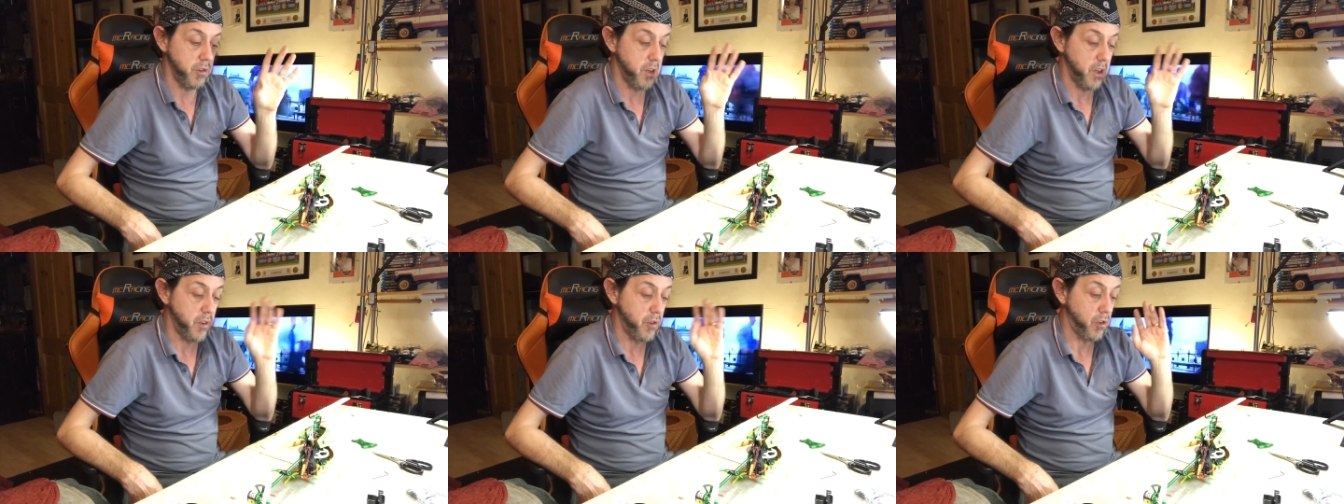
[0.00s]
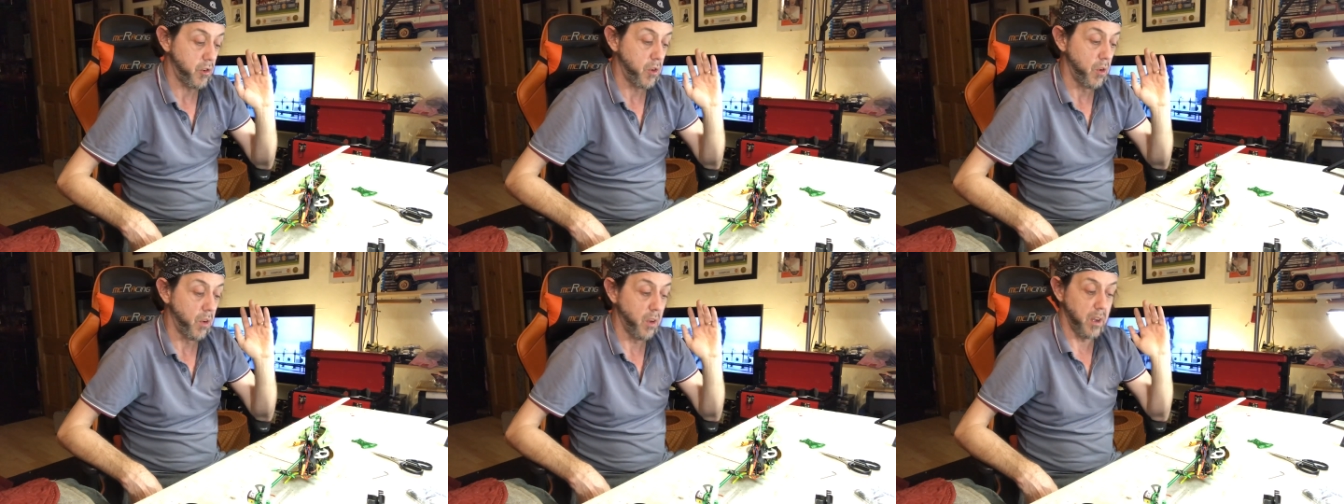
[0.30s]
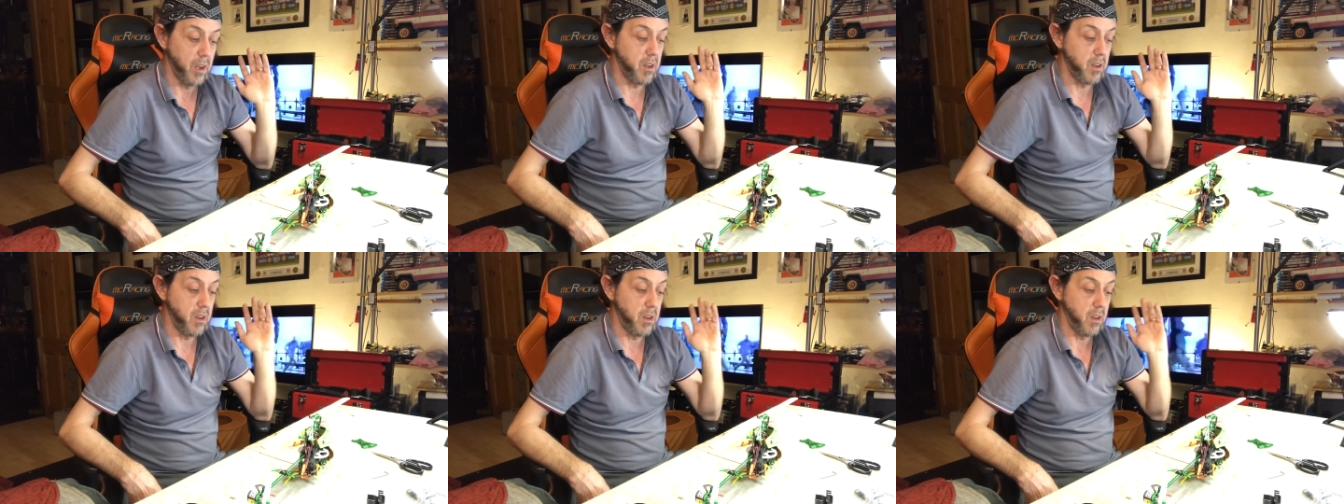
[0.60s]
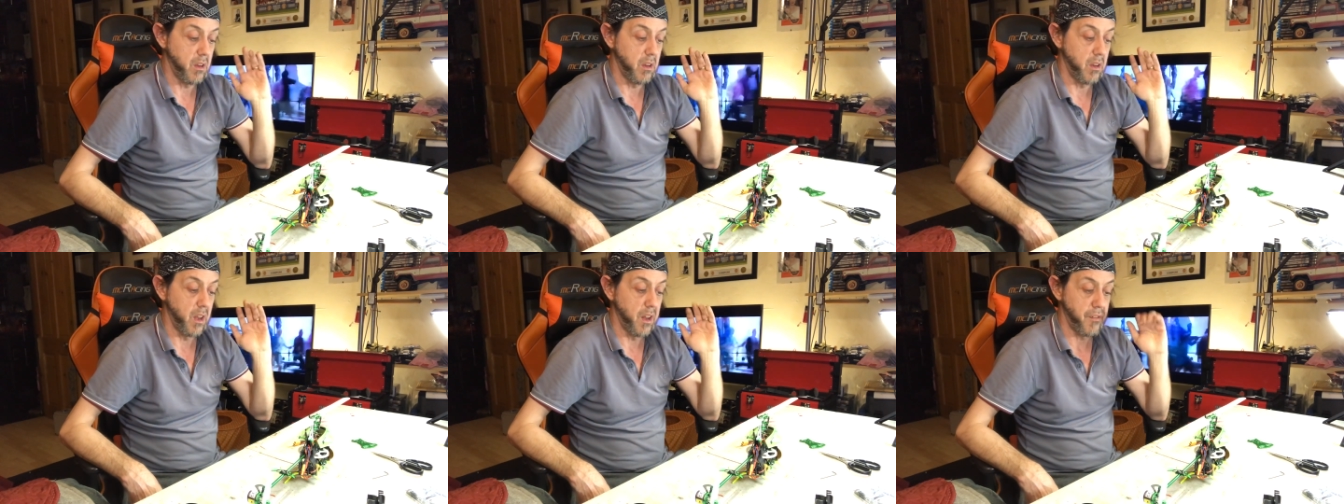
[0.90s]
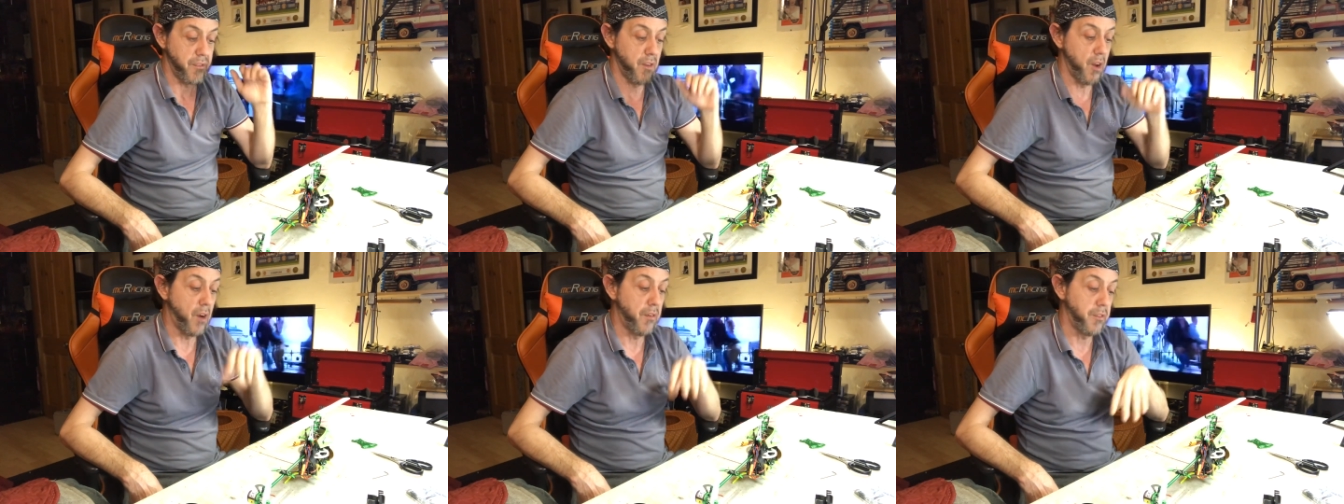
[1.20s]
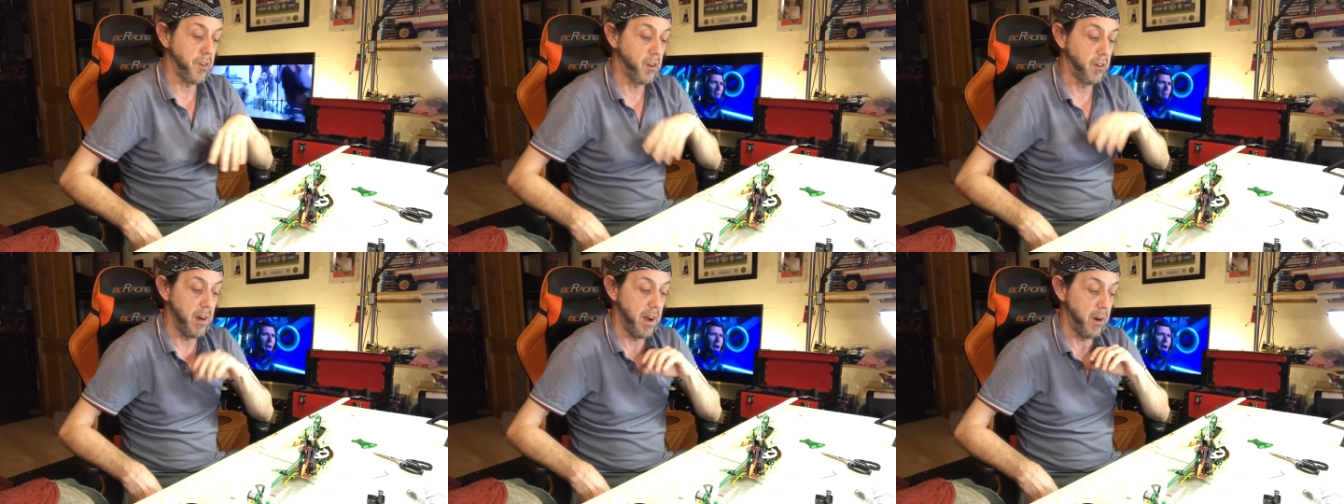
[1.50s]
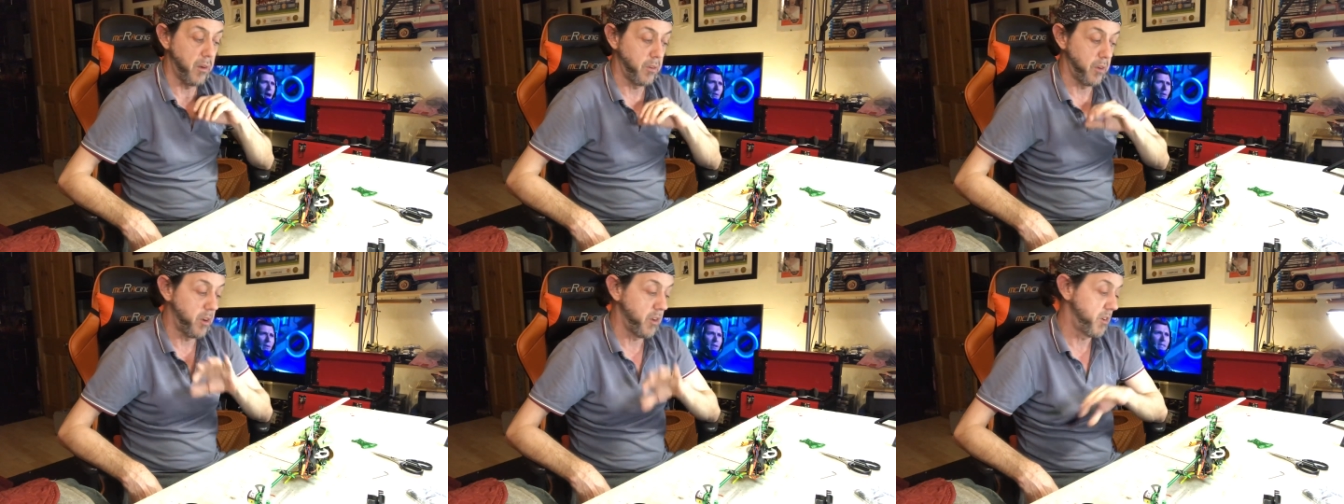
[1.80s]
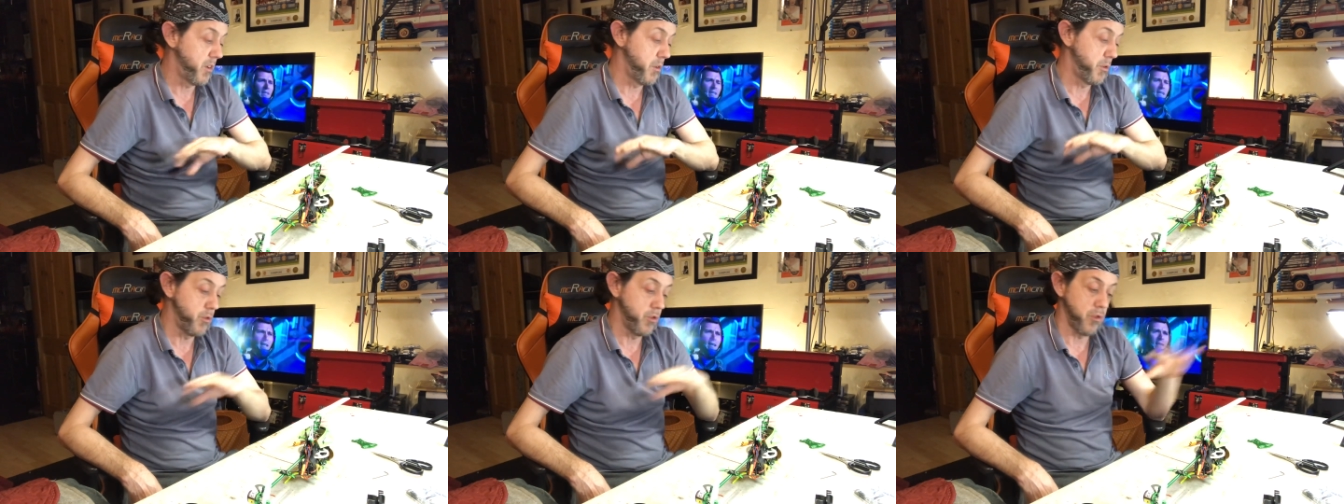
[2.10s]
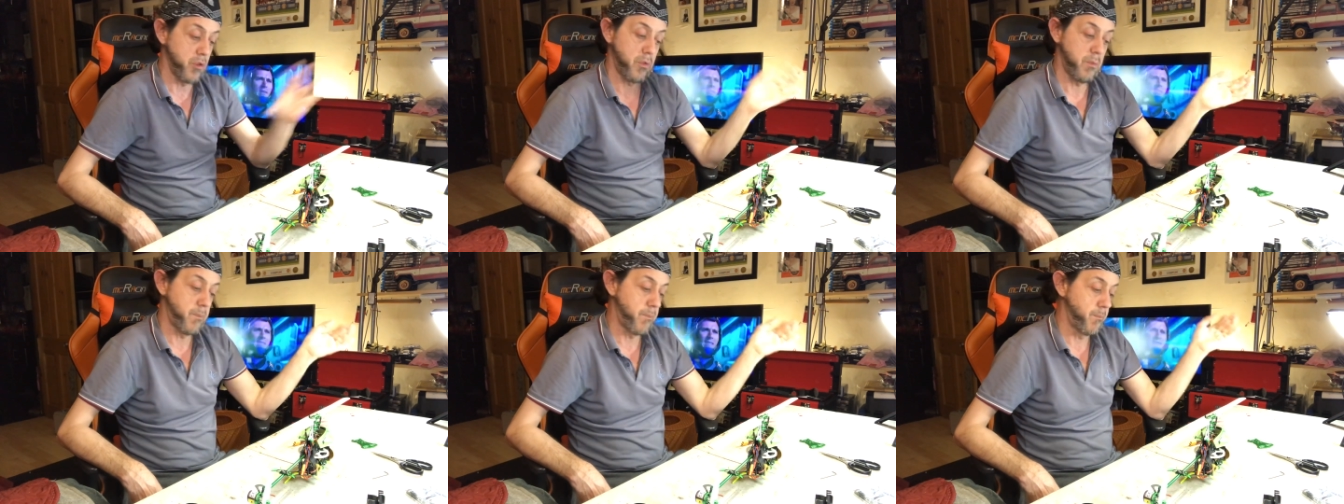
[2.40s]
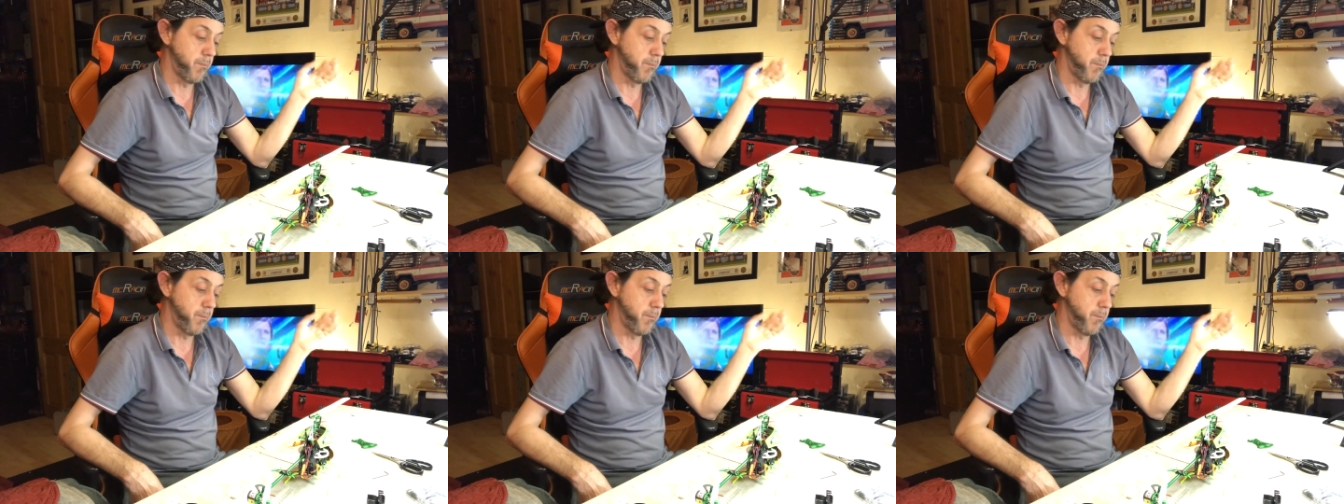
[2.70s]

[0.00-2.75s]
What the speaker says: just couldn't lift off the ground because it was just